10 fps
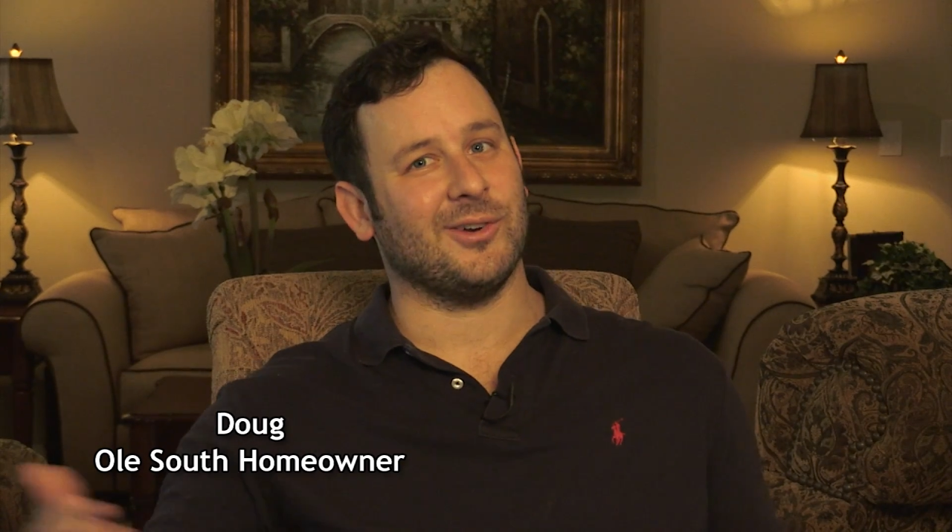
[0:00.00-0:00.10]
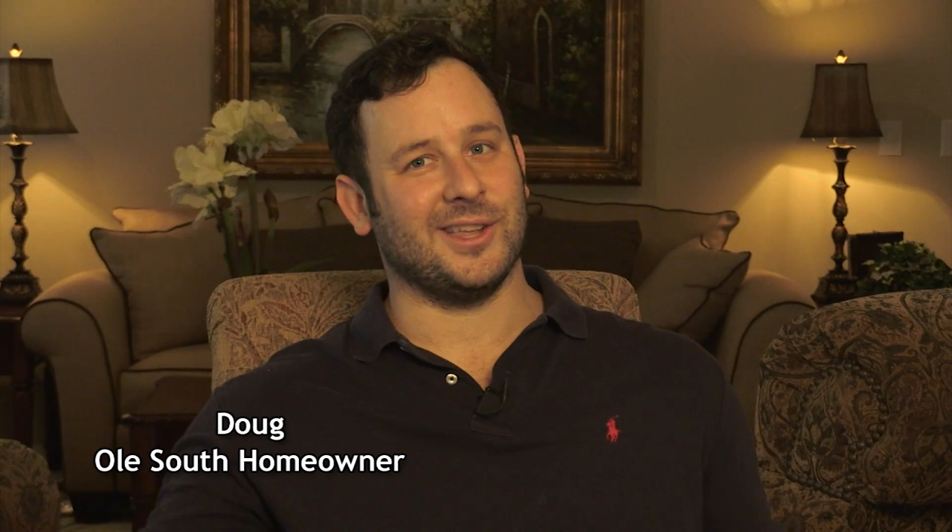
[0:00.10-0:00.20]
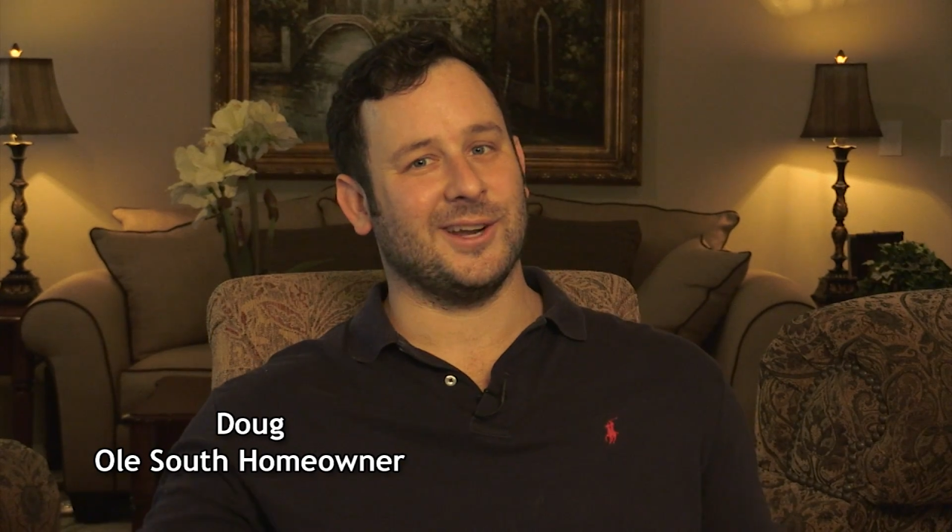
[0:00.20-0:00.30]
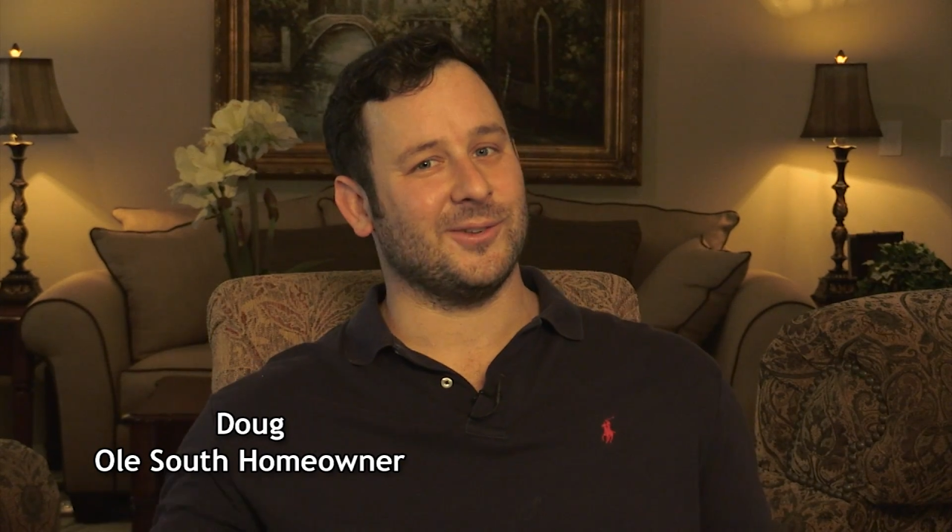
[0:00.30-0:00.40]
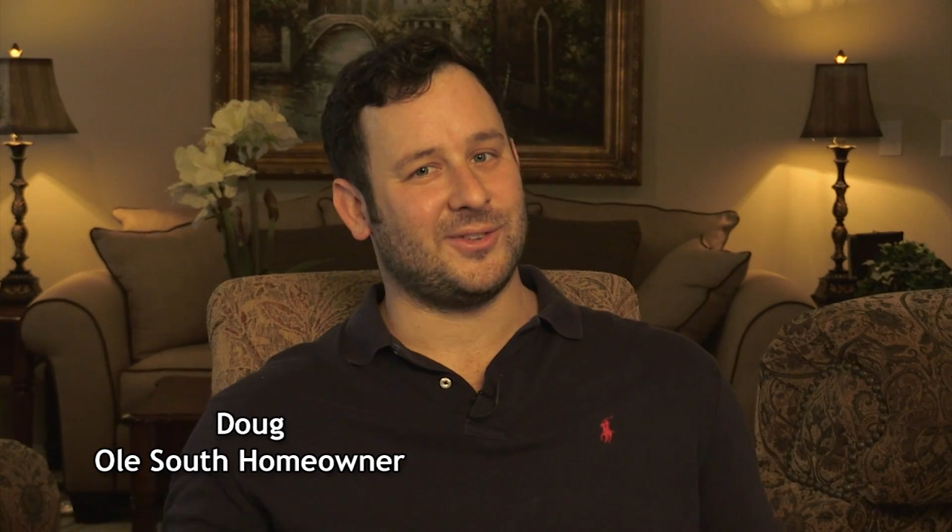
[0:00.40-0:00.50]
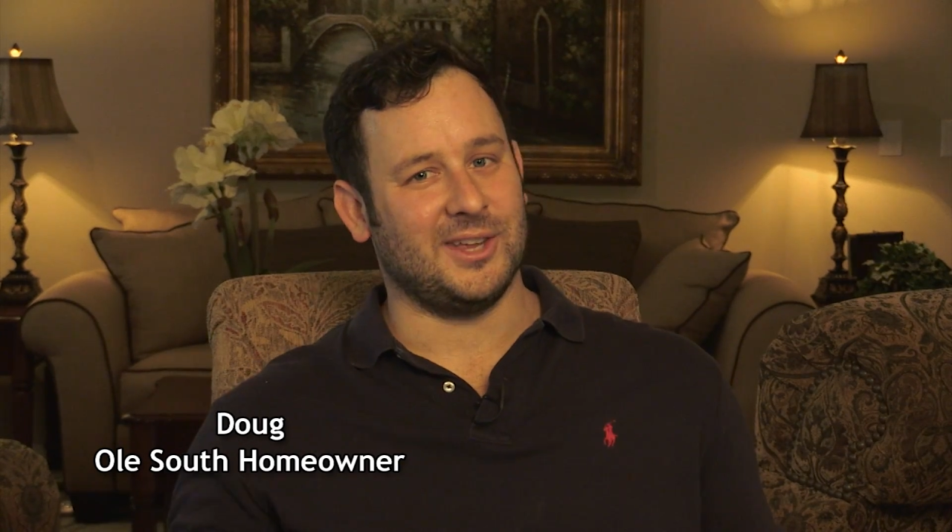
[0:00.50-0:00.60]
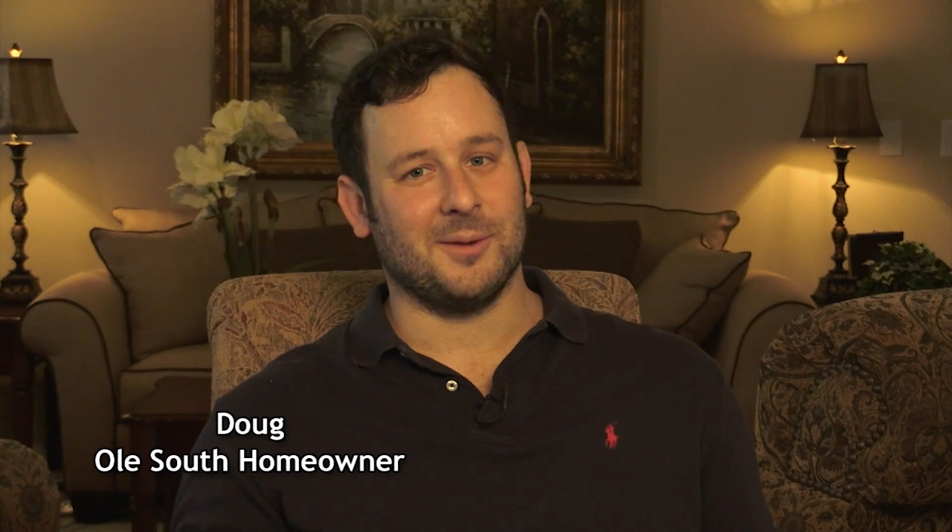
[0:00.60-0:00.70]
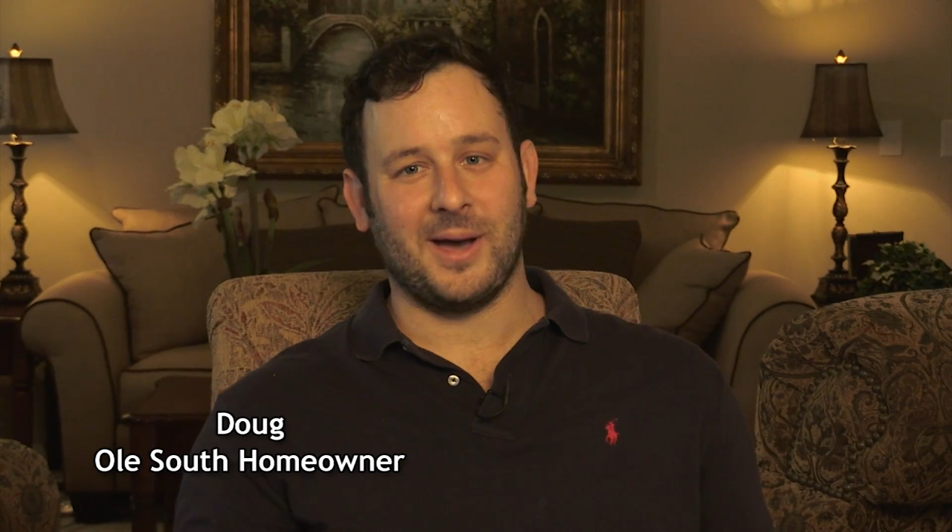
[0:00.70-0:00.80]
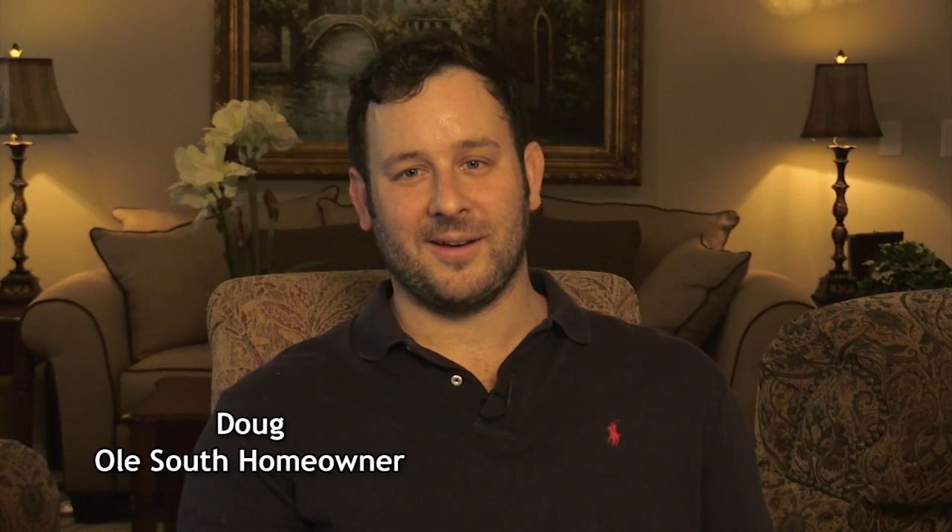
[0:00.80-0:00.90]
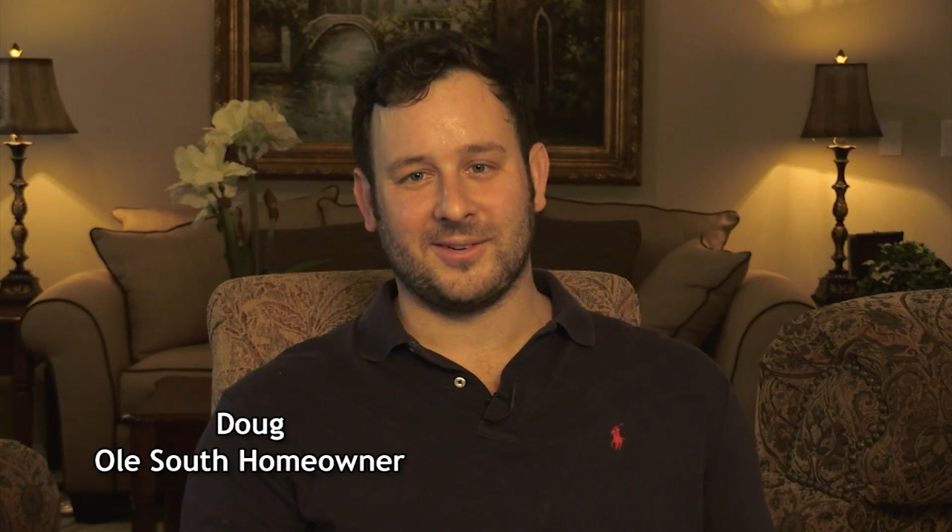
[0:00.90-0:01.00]
really don't see
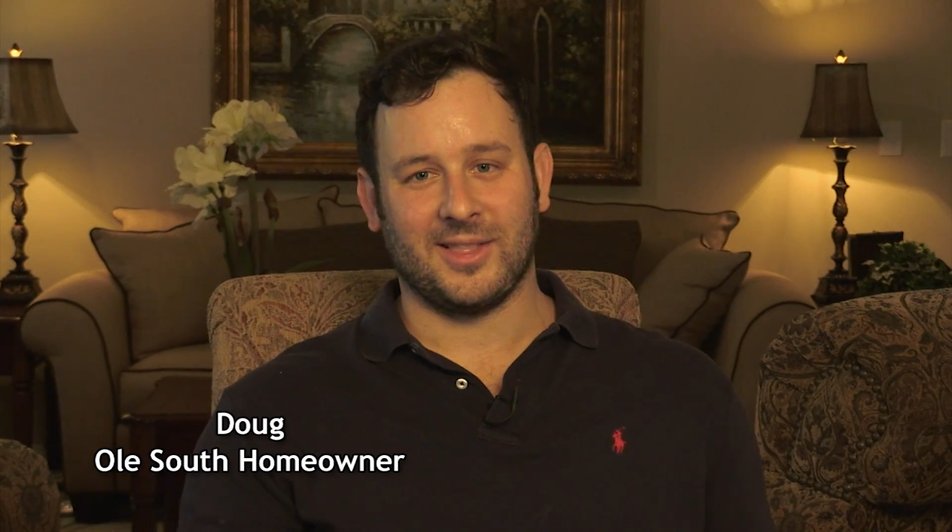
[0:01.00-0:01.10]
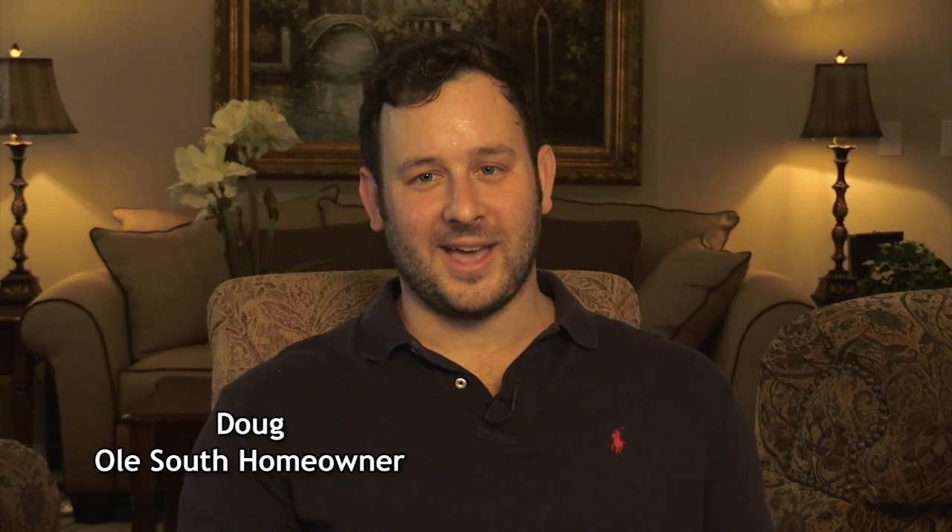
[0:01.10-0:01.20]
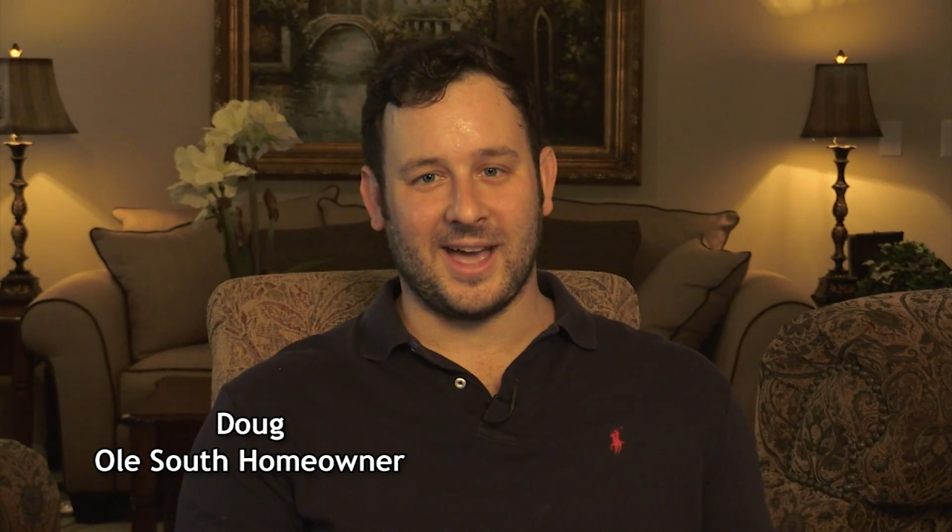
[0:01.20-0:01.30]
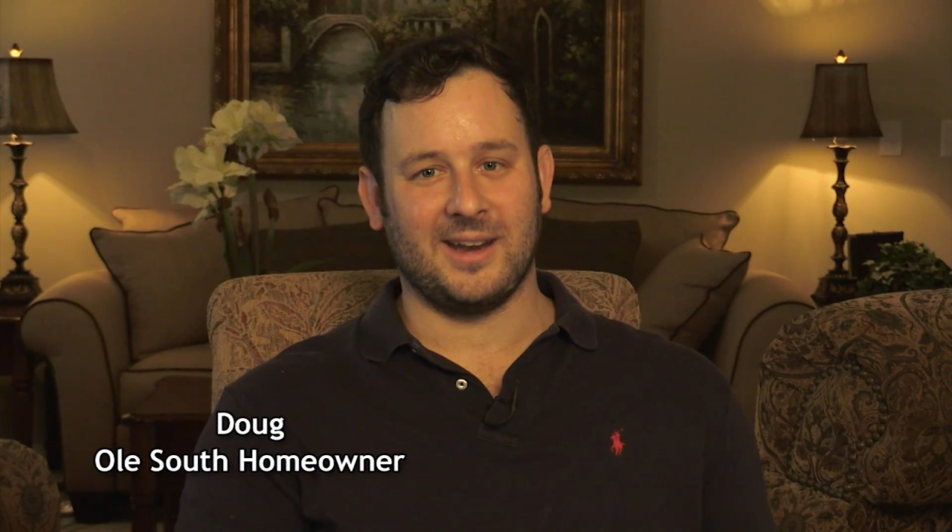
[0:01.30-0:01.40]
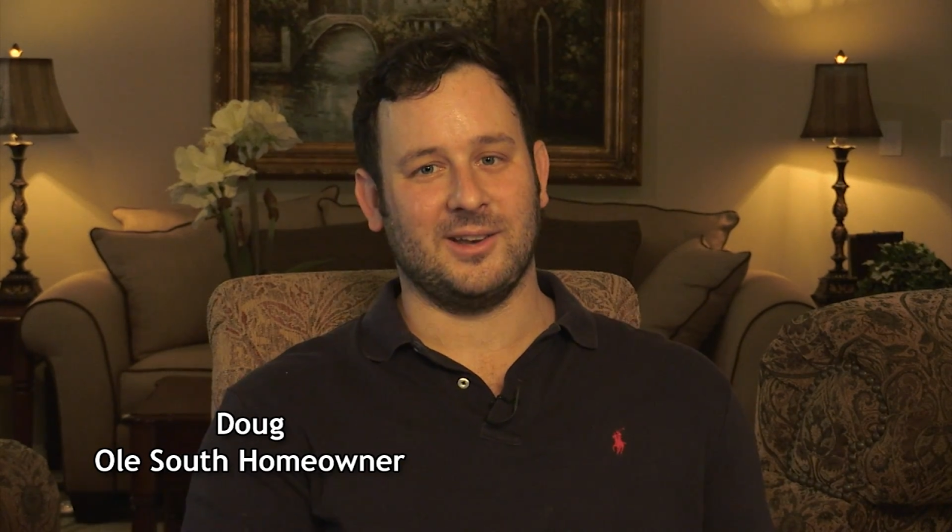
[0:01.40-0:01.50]
them after that,